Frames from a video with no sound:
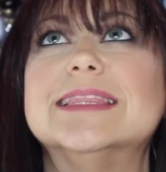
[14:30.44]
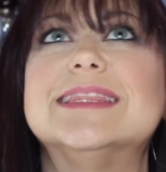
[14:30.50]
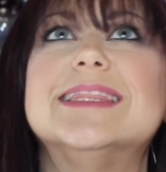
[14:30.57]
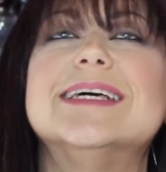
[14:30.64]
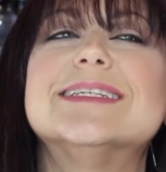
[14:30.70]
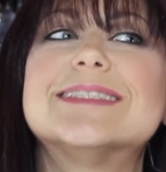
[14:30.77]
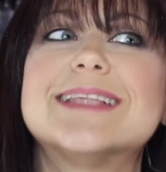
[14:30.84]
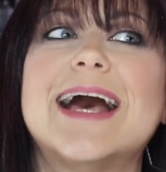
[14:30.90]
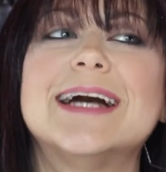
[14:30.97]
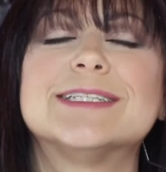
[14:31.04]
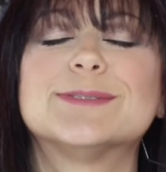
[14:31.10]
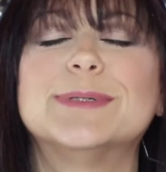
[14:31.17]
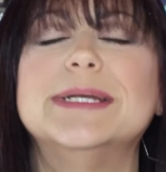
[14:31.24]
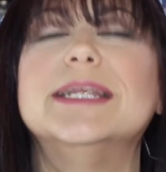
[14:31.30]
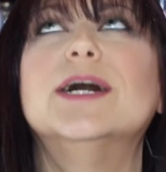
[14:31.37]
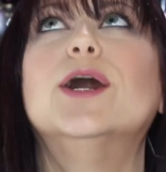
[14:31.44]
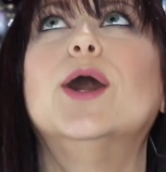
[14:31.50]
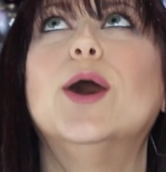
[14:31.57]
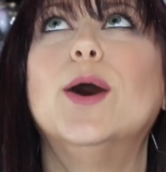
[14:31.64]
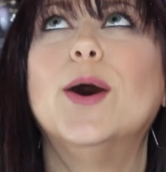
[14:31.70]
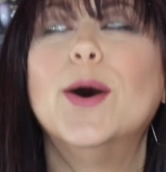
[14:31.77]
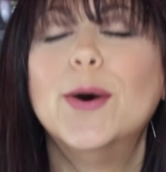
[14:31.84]
this last one.
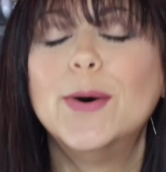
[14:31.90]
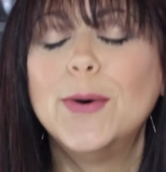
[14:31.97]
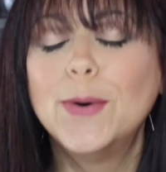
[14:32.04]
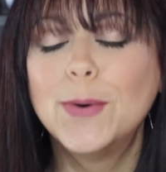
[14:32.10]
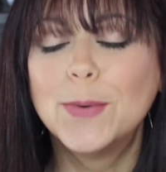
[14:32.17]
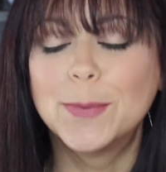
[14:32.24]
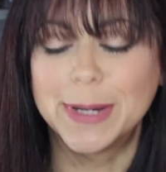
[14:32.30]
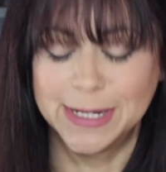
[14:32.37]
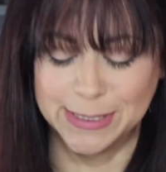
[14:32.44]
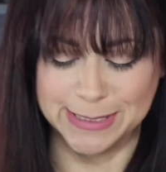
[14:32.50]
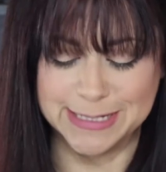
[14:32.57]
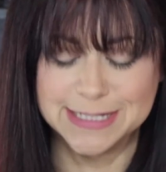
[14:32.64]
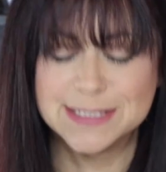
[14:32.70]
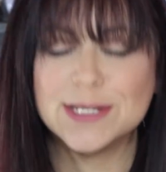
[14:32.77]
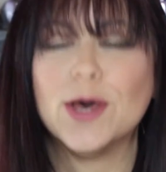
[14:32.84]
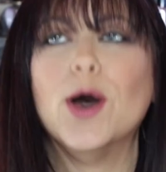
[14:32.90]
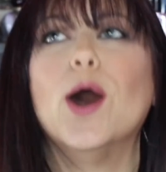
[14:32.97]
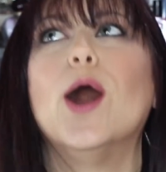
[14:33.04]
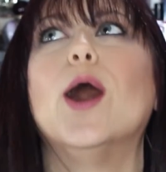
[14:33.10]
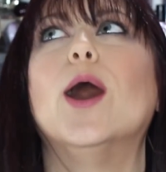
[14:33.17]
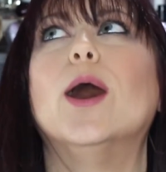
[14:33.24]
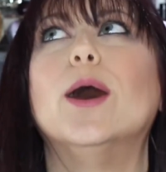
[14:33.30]
Oh my
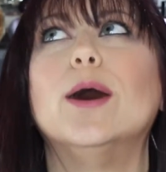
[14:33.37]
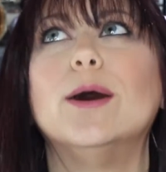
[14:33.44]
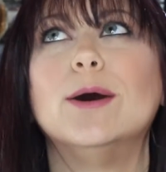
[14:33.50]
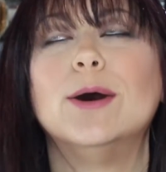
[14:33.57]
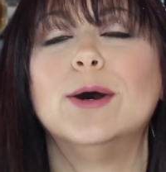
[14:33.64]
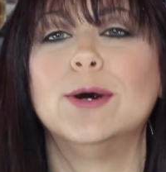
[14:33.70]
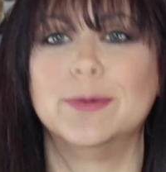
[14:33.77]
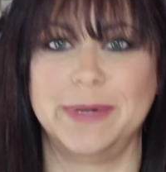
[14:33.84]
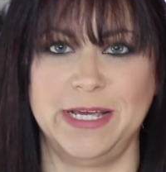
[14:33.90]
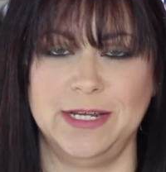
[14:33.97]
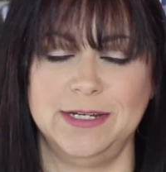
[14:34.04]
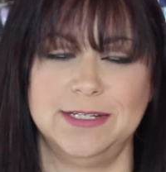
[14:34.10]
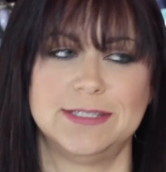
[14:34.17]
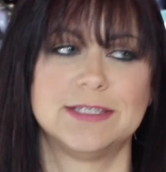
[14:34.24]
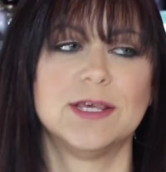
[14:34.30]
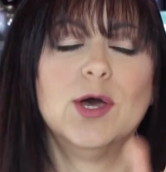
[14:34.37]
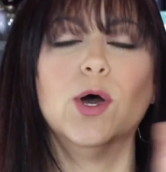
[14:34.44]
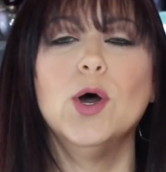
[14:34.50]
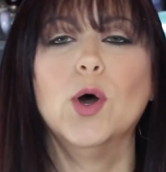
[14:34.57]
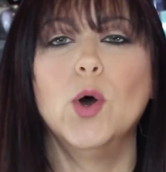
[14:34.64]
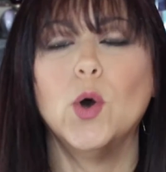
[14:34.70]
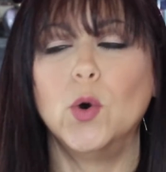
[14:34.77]
goodness. Oh my
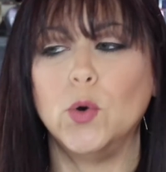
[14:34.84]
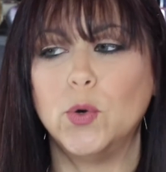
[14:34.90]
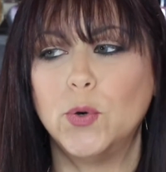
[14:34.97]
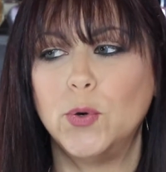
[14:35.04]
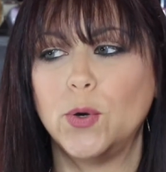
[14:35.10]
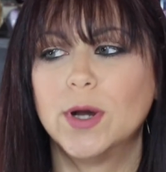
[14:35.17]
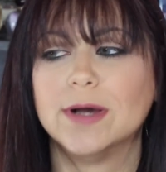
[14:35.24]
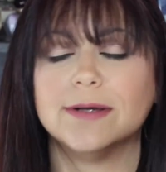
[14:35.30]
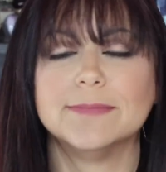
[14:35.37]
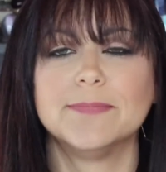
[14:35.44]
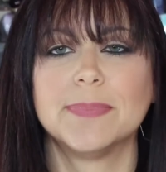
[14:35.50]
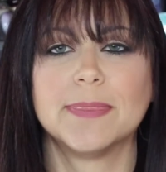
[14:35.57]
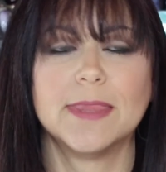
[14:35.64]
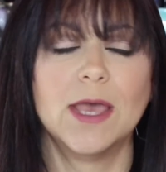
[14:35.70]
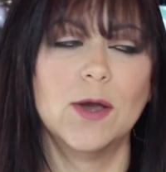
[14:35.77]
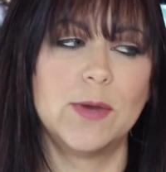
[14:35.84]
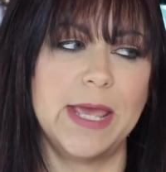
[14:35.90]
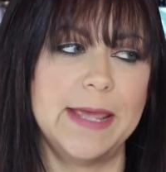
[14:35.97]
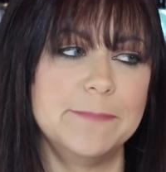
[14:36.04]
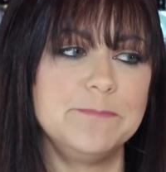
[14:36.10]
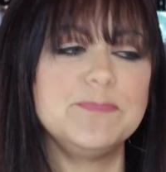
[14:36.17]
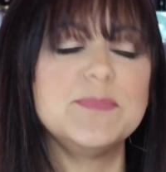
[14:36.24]
goodness. Okay.